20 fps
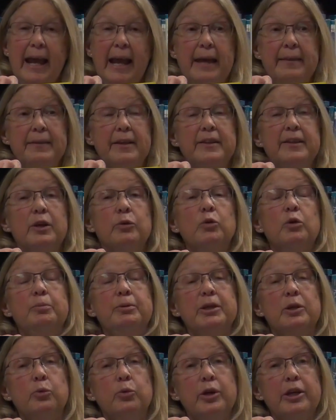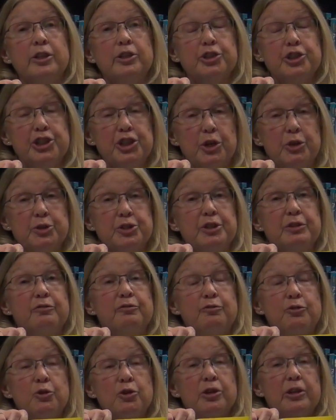and then there will be a winner chosen
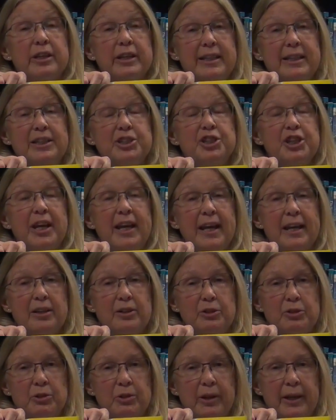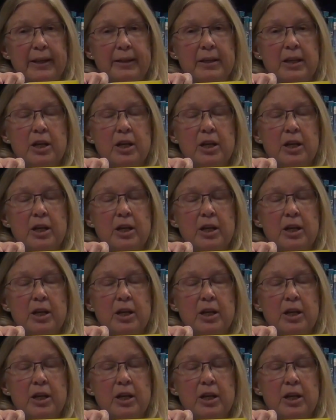for each category.